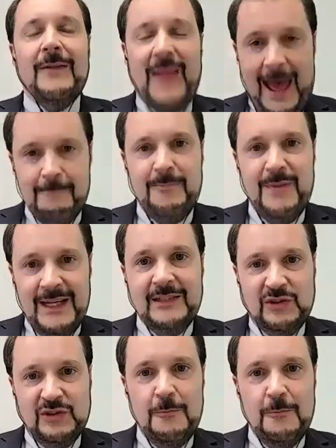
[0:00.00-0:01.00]
that big
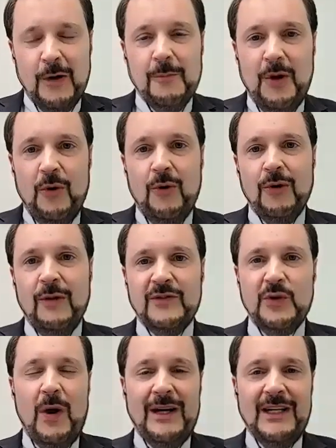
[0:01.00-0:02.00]
Super Bowl of
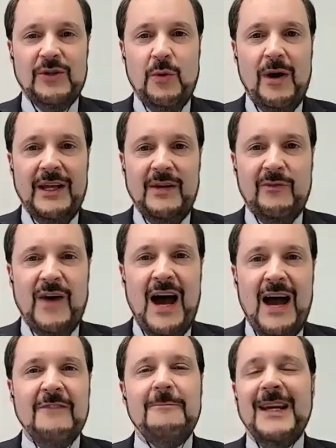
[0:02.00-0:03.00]
2025